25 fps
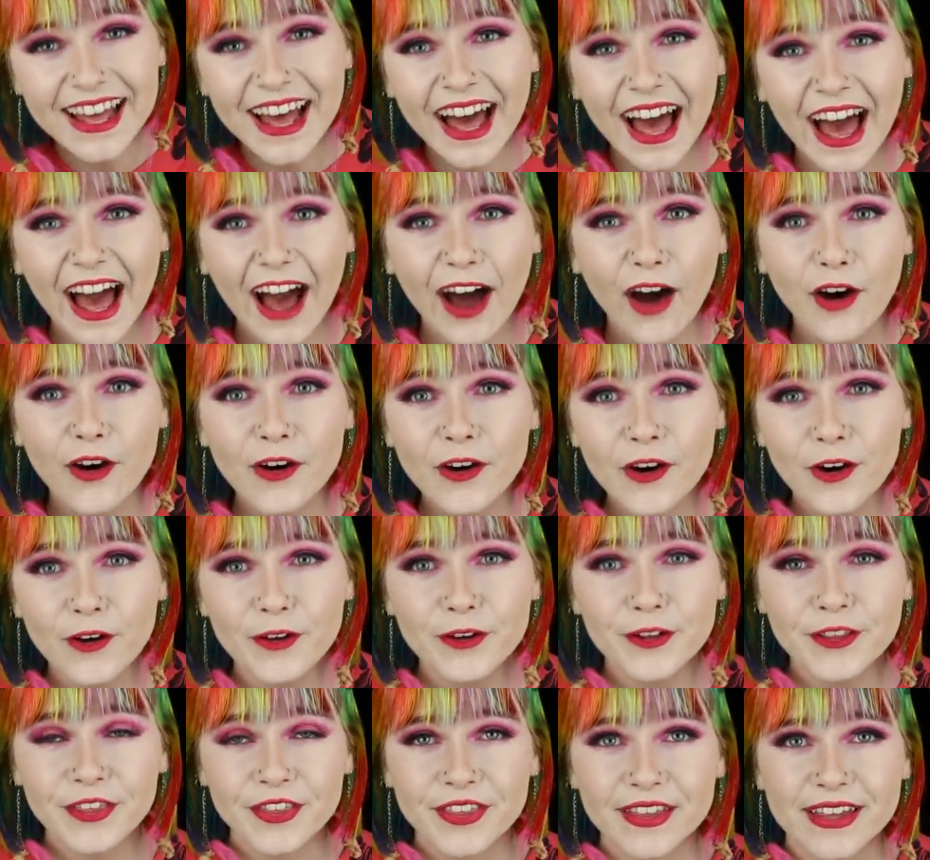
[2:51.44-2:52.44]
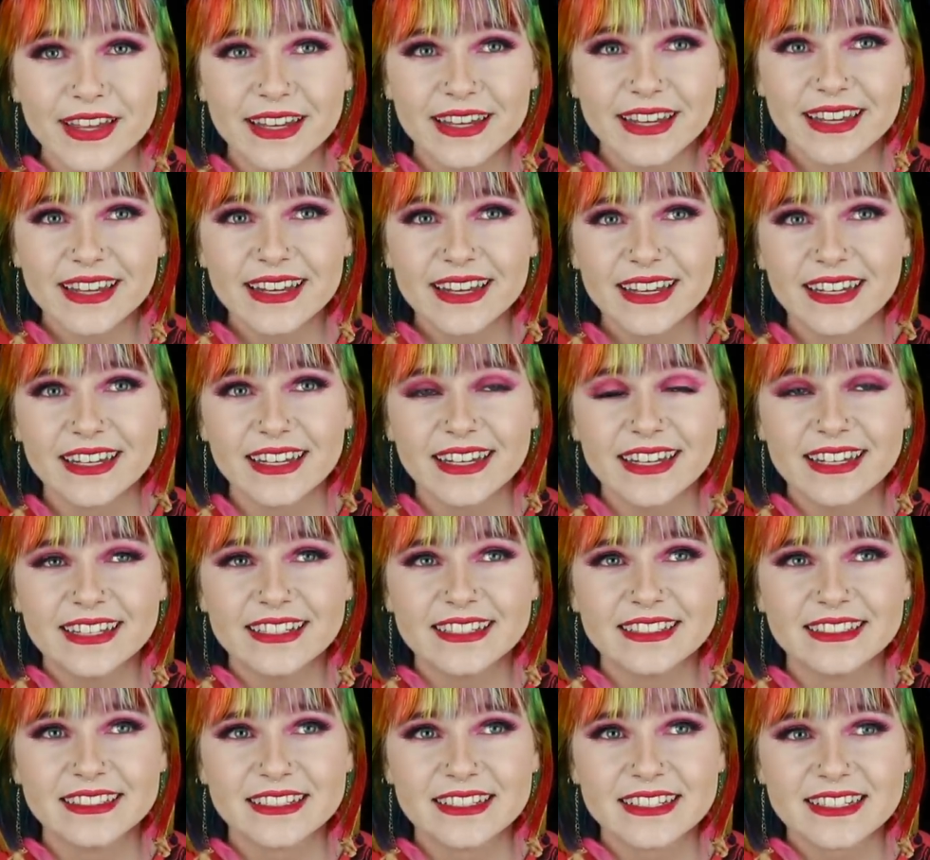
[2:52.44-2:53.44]
Our whole thing
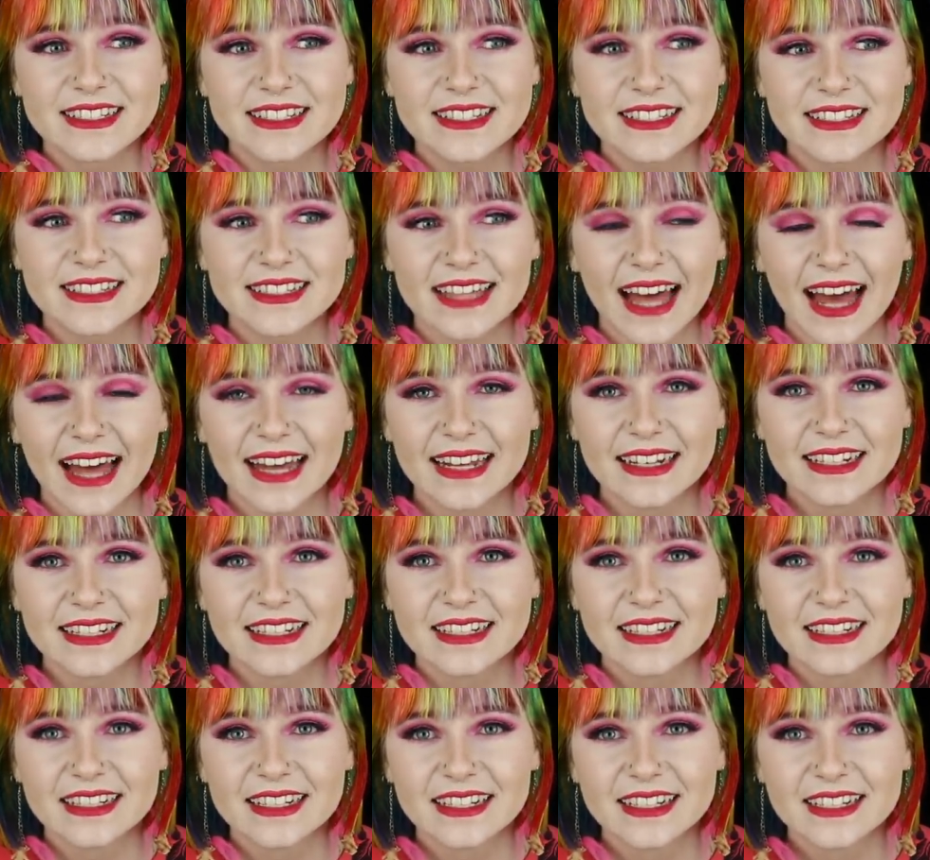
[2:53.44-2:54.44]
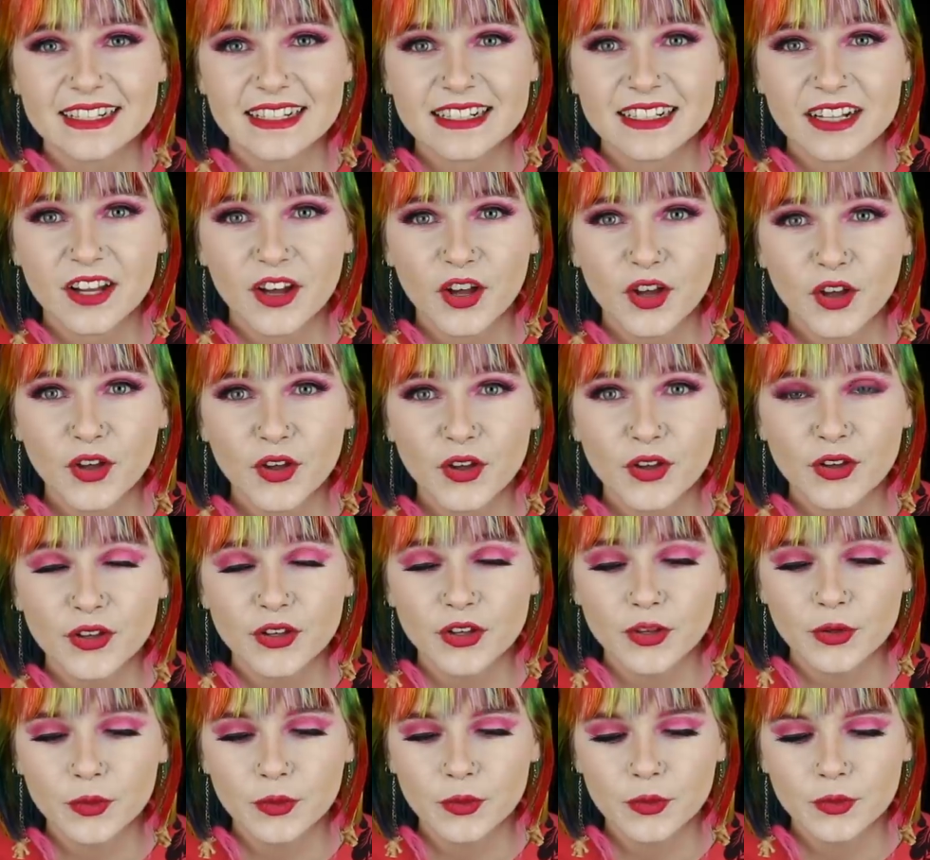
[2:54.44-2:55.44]
is that
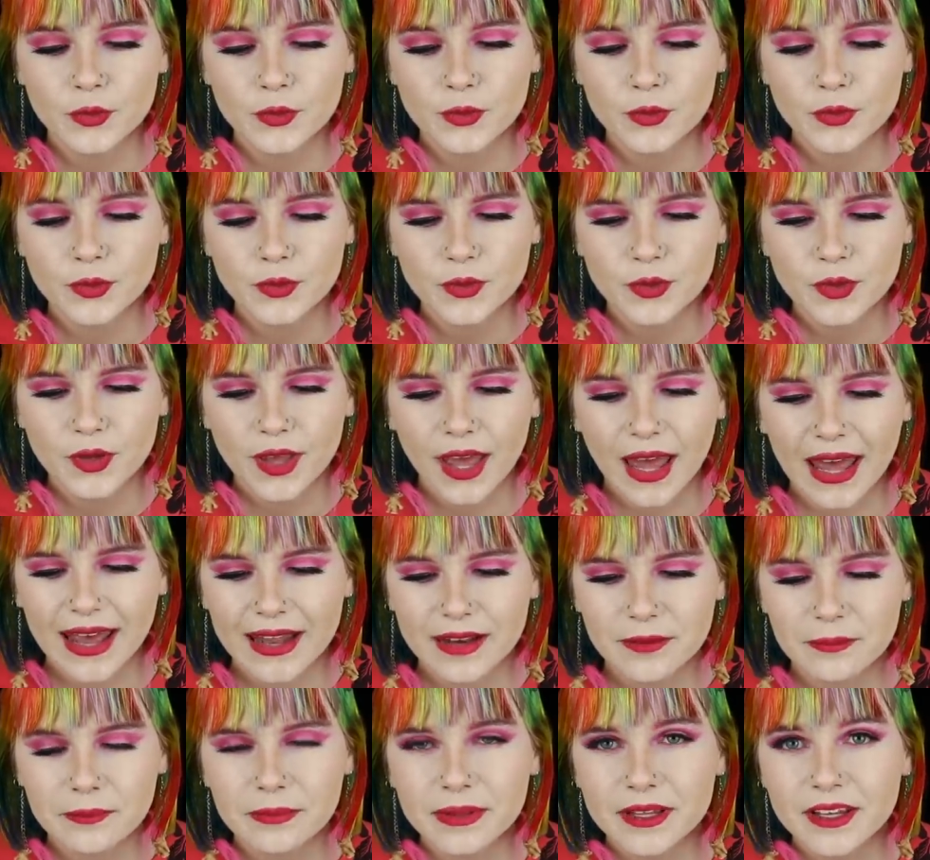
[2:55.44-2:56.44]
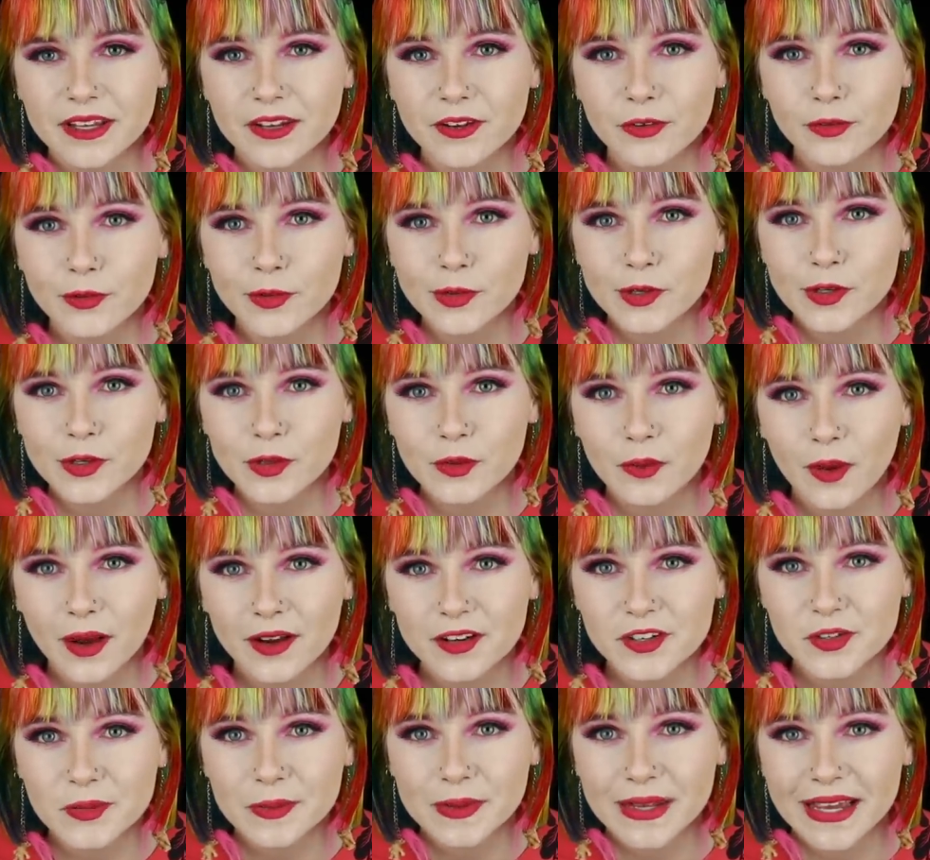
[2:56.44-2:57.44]
you can be who you want
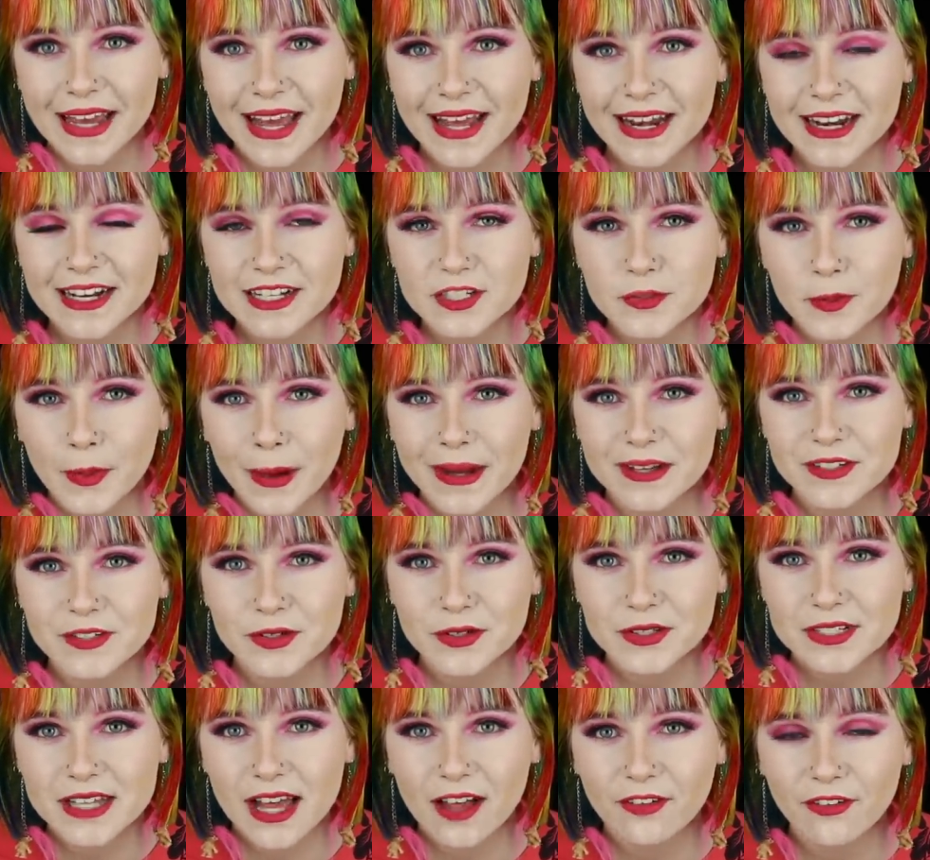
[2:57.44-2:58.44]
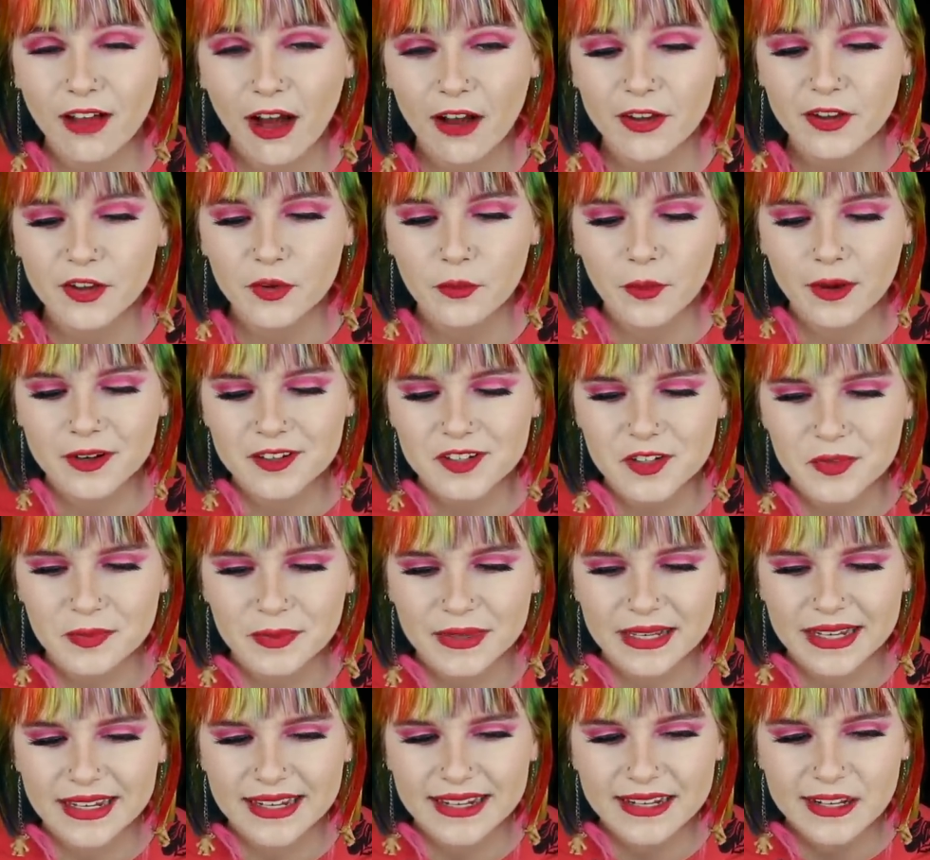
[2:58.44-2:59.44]
to be and express yourself how you want to
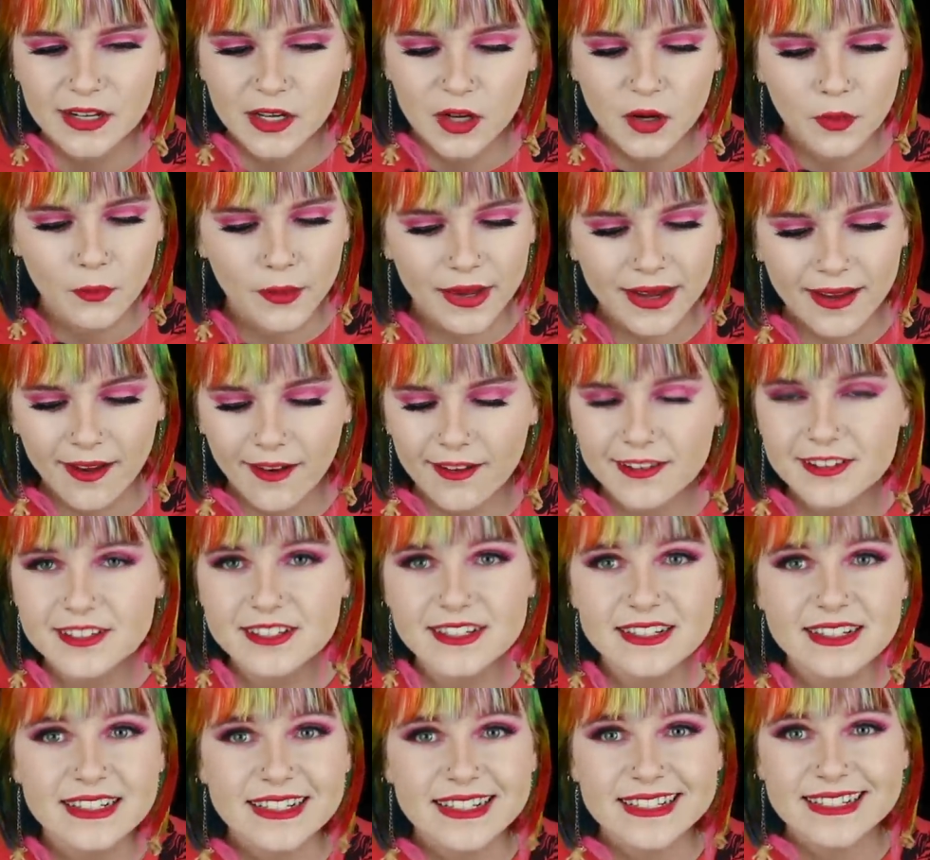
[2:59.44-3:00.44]
be. We're constantly